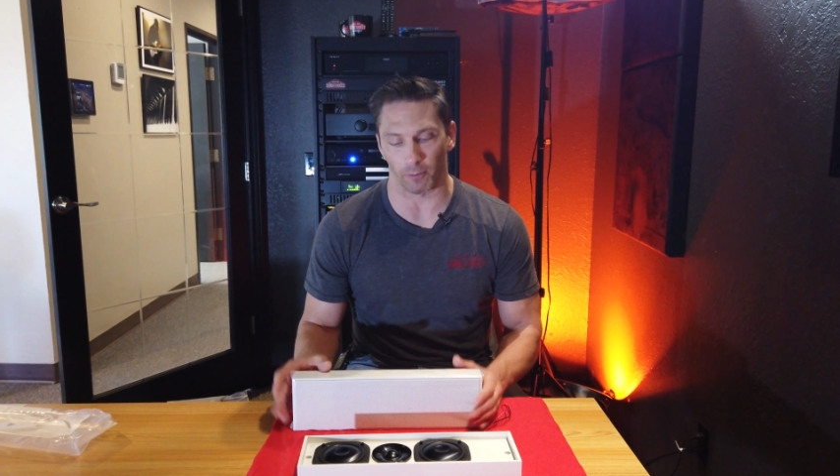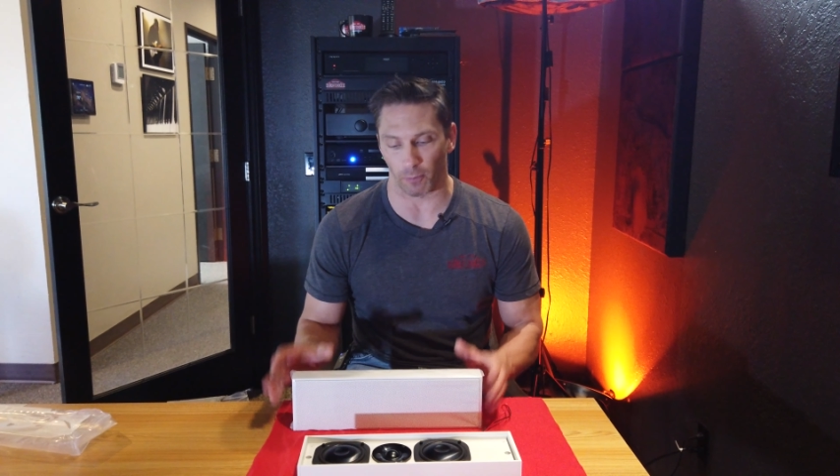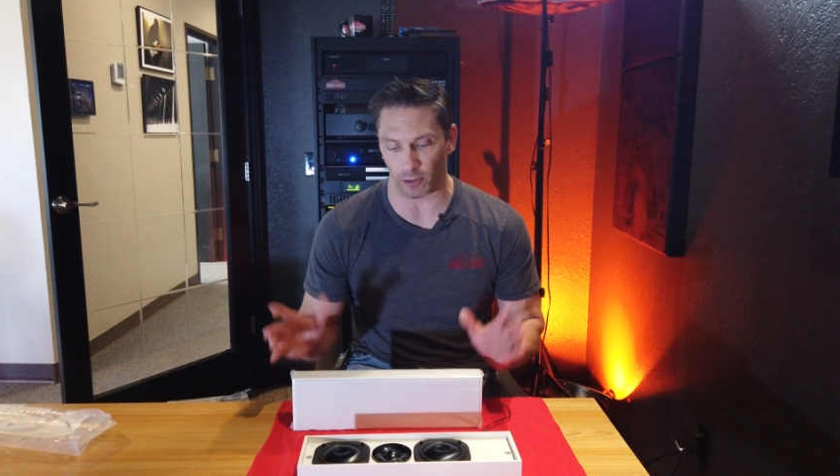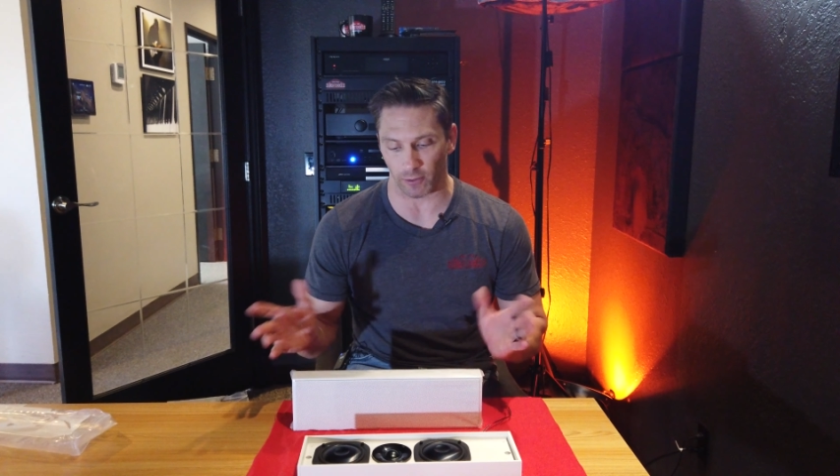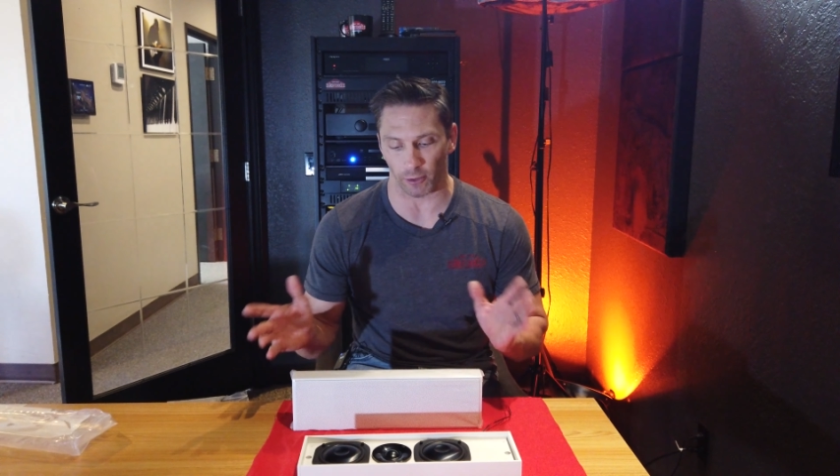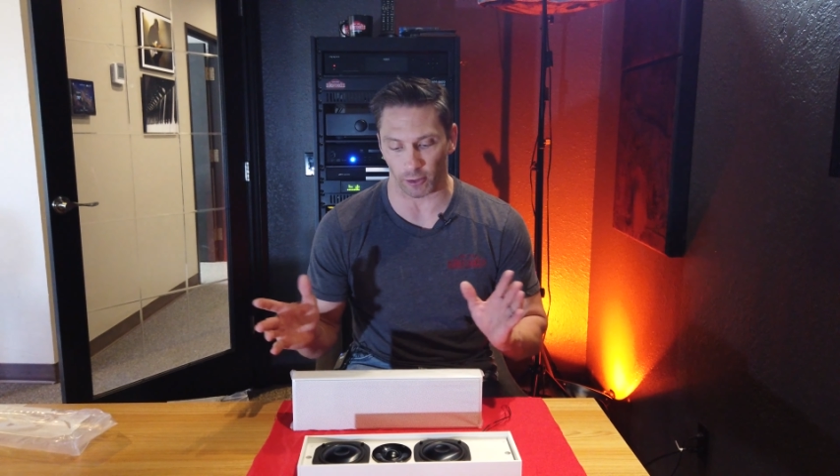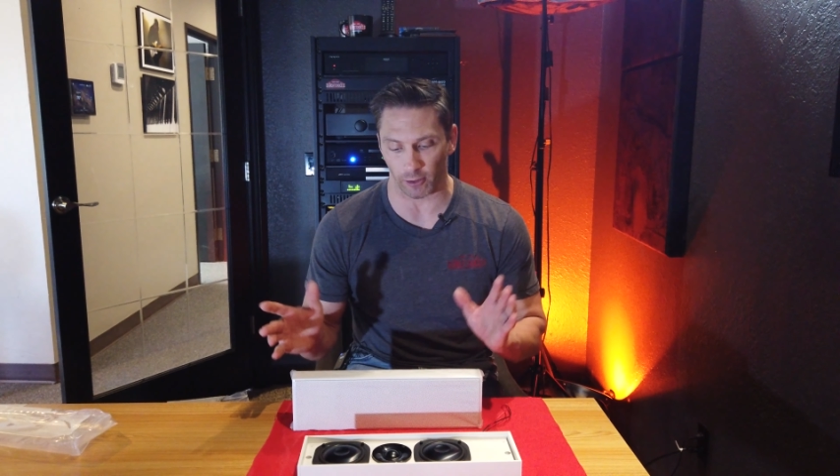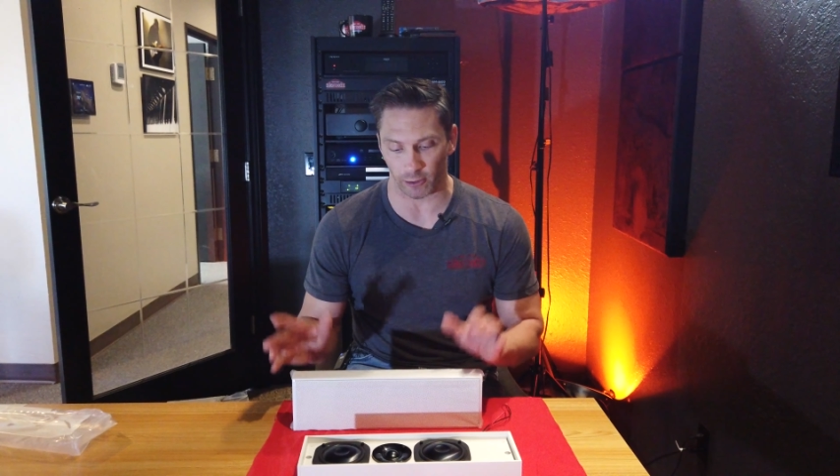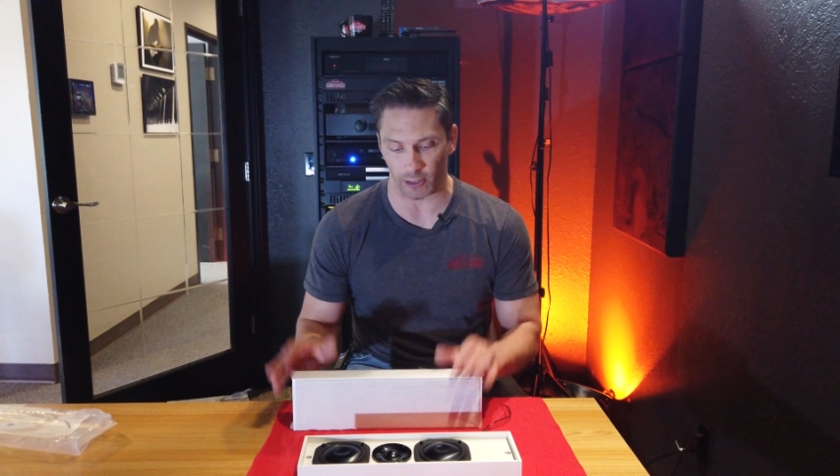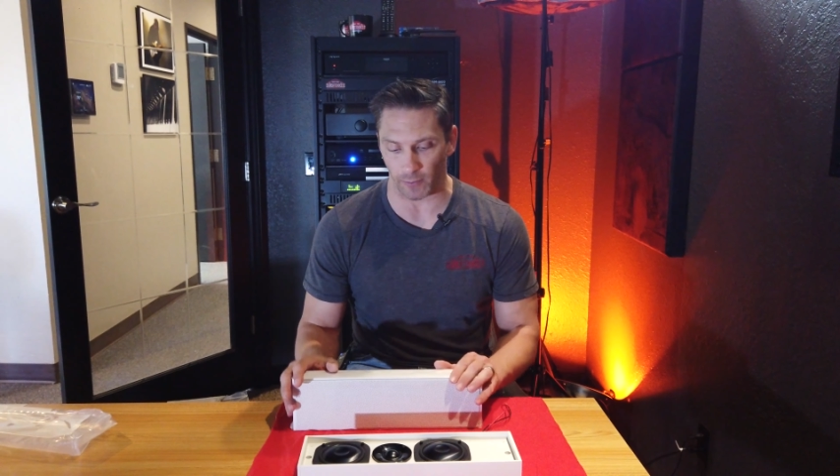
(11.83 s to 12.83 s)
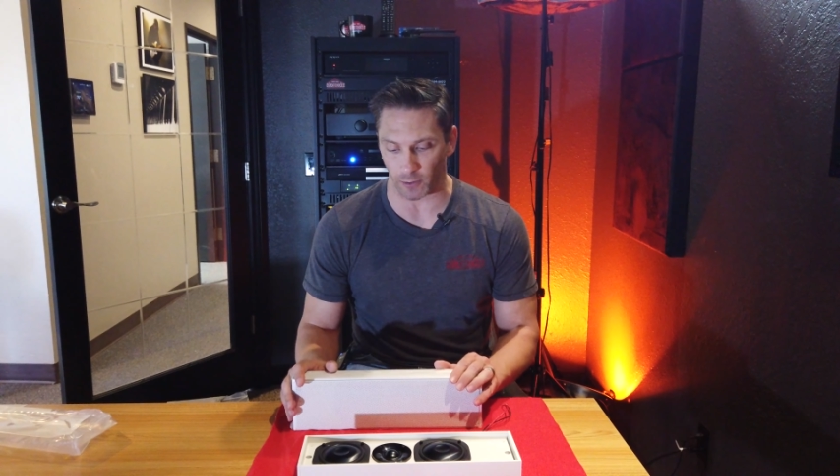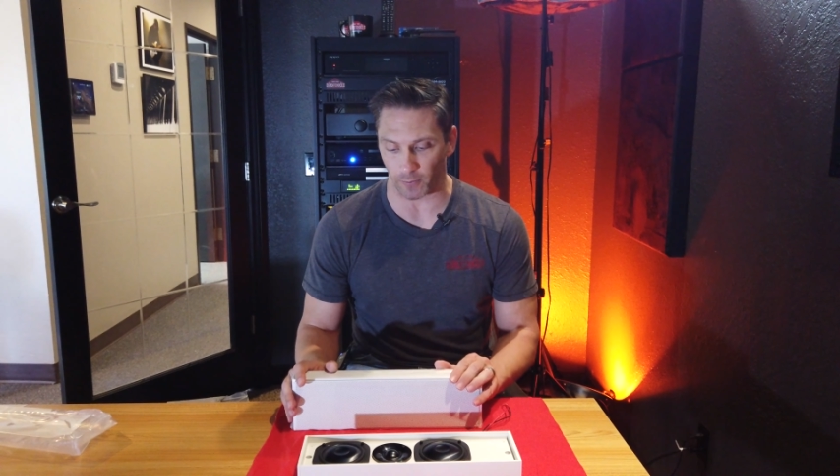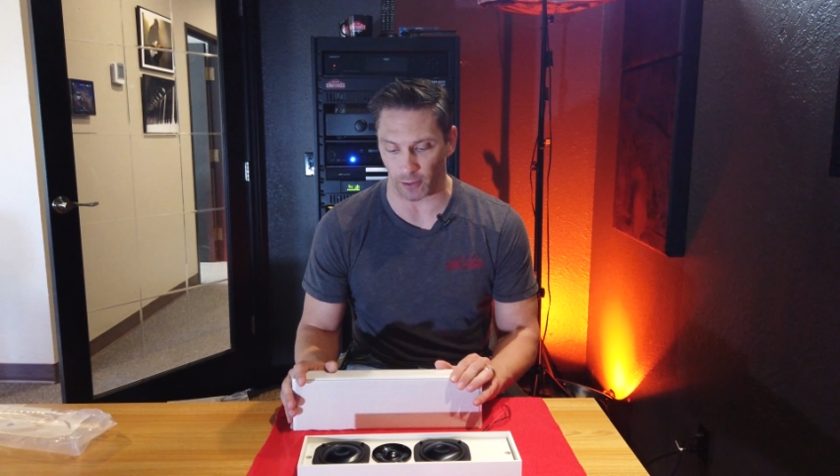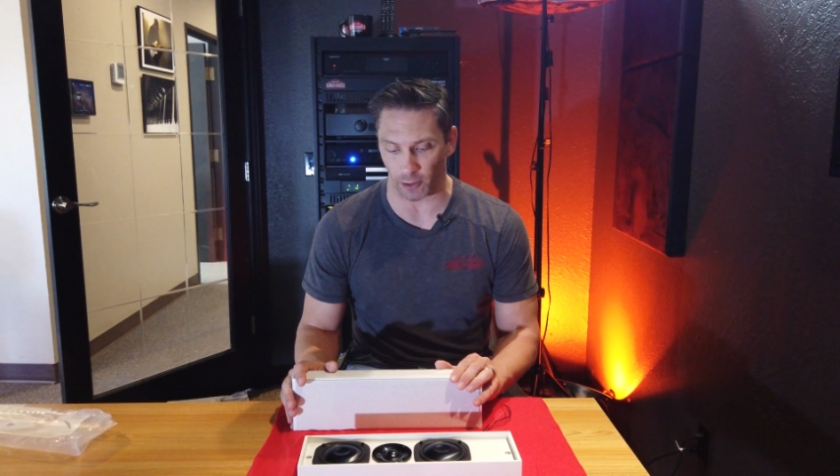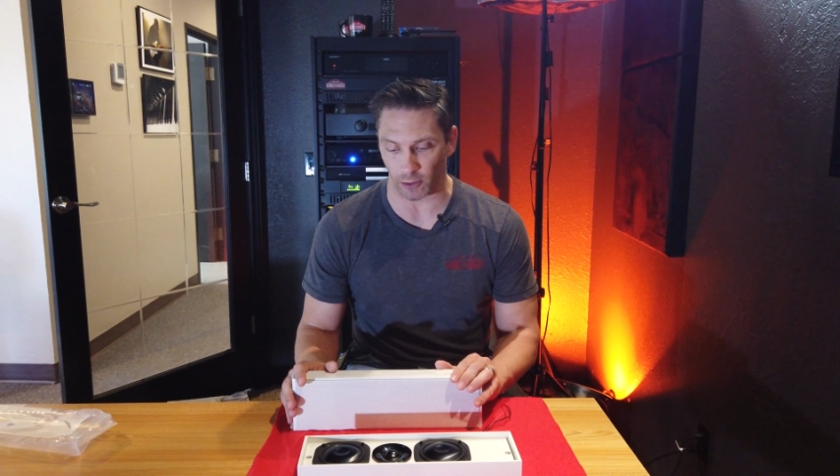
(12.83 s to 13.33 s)
a bunch of other James
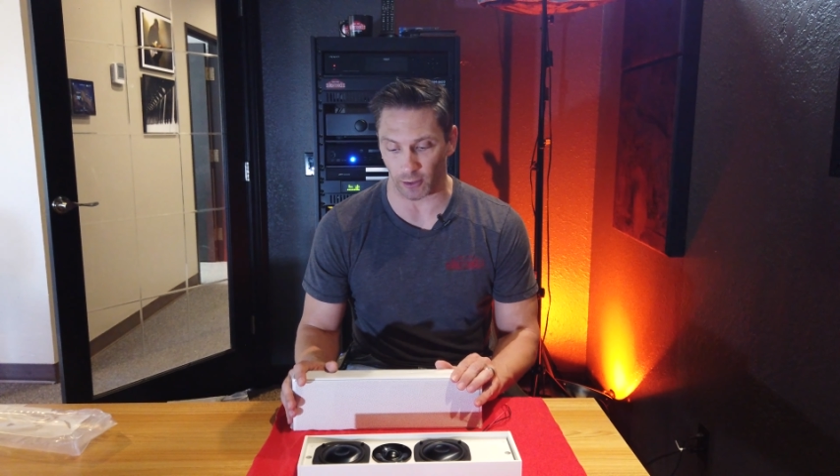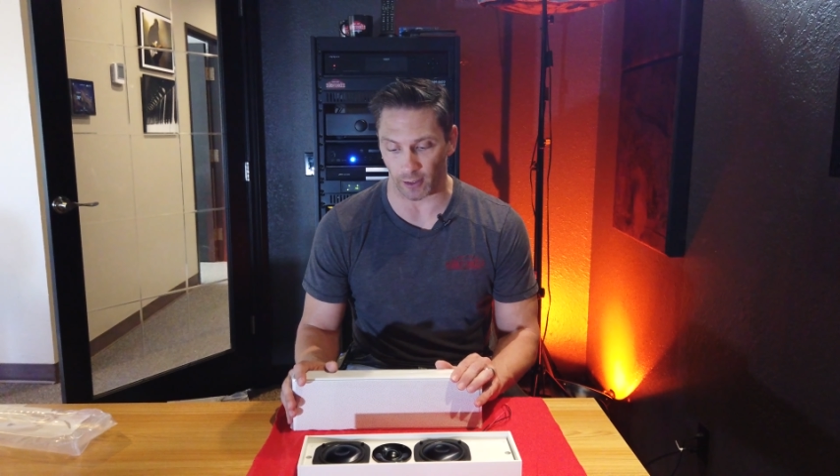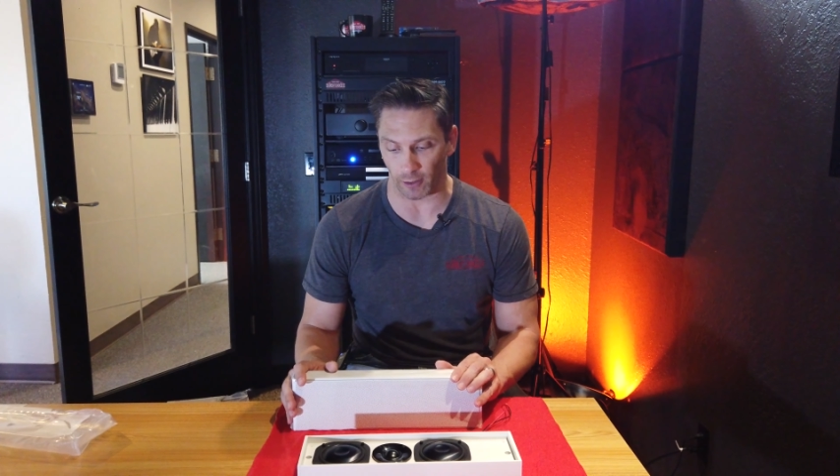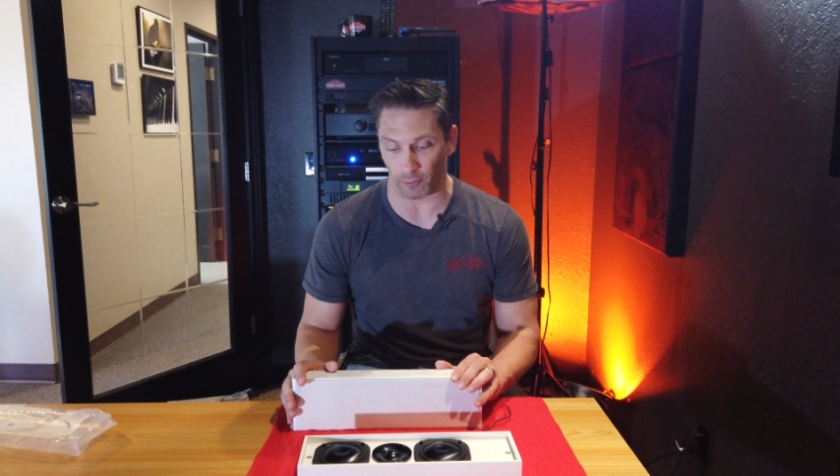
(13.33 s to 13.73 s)
speakers.